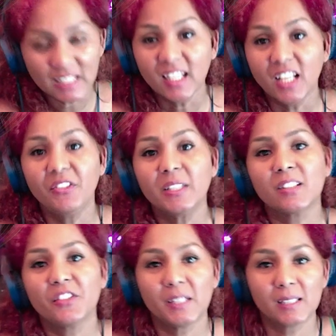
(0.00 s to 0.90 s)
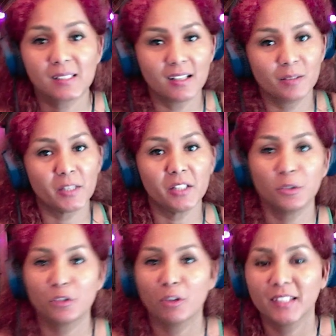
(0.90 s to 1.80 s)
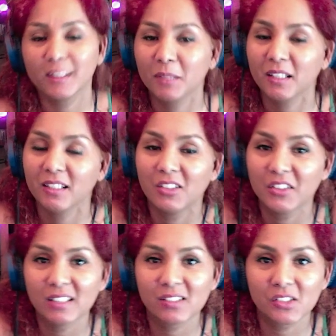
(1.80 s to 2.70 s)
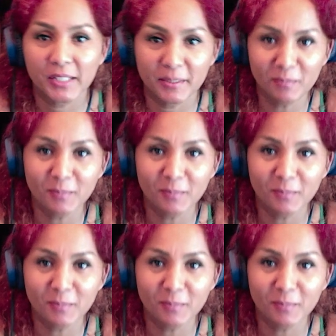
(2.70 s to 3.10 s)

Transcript: If it's the first time that you're joining me on this stream,